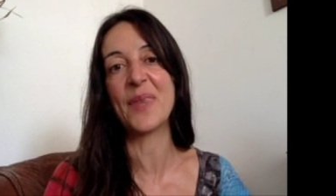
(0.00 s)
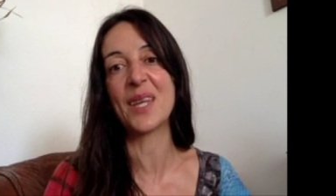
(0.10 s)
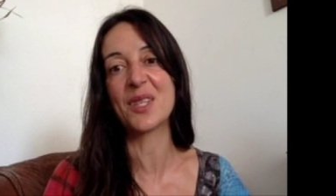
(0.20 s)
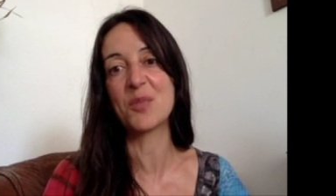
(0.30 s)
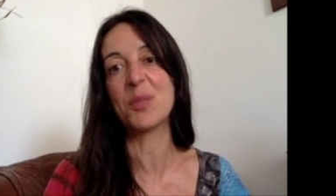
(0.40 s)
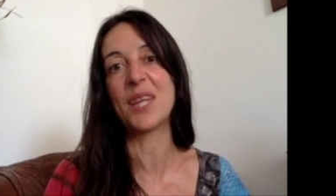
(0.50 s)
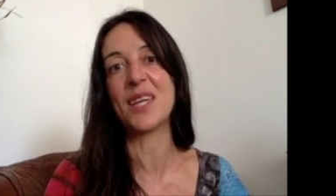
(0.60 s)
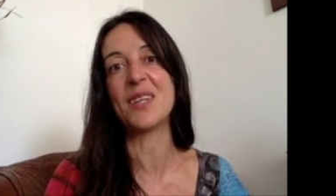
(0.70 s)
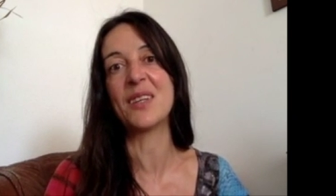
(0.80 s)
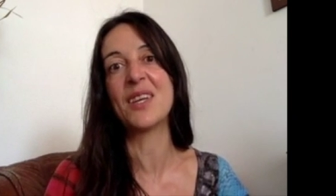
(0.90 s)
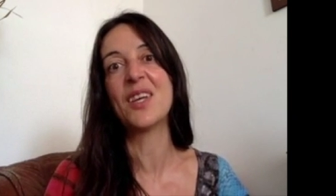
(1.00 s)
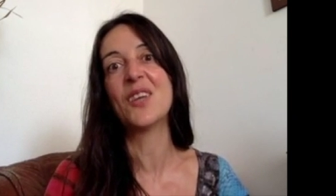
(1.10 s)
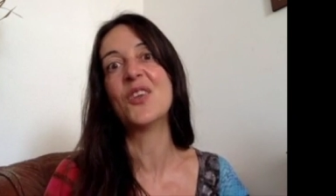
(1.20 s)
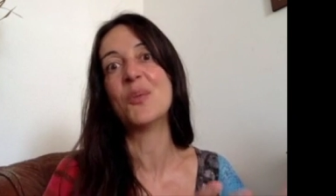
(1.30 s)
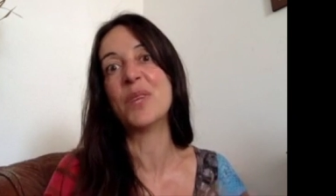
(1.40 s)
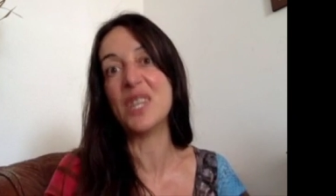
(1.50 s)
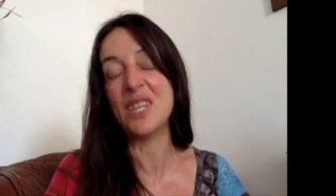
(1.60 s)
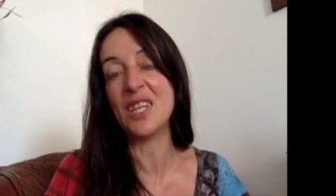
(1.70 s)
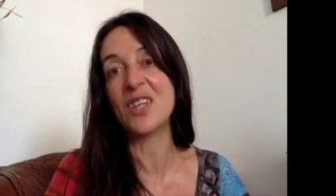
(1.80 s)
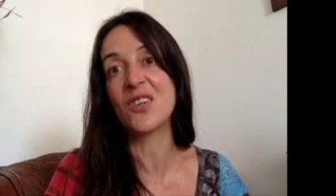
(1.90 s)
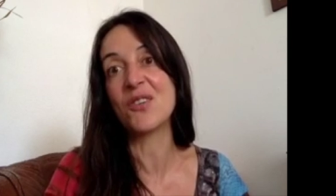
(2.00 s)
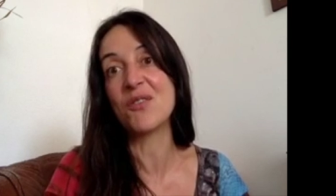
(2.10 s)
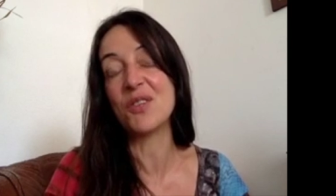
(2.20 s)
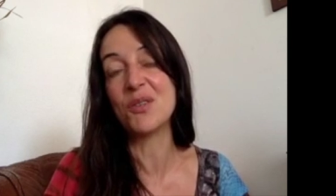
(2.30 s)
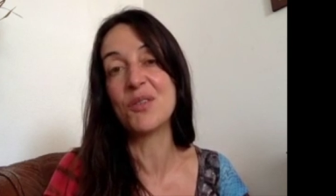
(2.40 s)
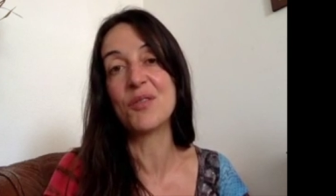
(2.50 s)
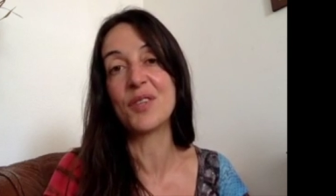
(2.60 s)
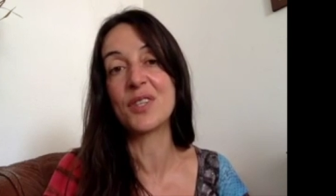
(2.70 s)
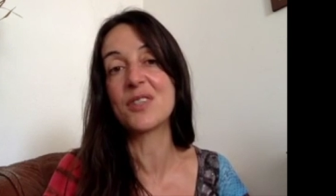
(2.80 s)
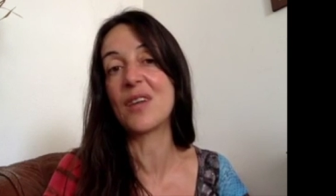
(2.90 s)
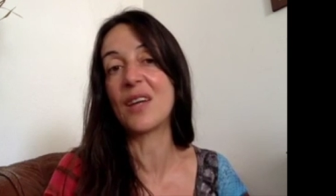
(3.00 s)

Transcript: explain the beginning of the universe.